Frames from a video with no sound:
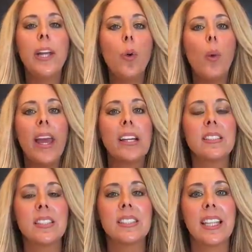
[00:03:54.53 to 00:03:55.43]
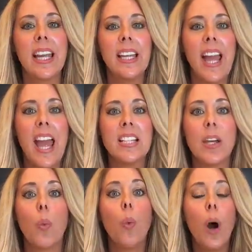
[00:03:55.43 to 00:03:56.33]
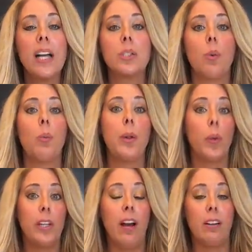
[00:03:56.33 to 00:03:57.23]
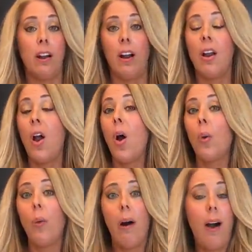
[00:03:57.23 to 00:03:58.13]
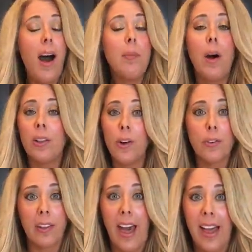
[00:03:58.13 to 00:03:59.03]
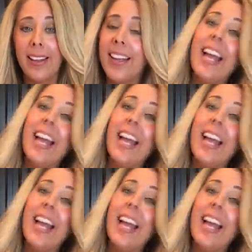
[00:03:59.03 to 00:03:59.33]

reawakens the skin as it was when we were younger. Well, I'm all over that.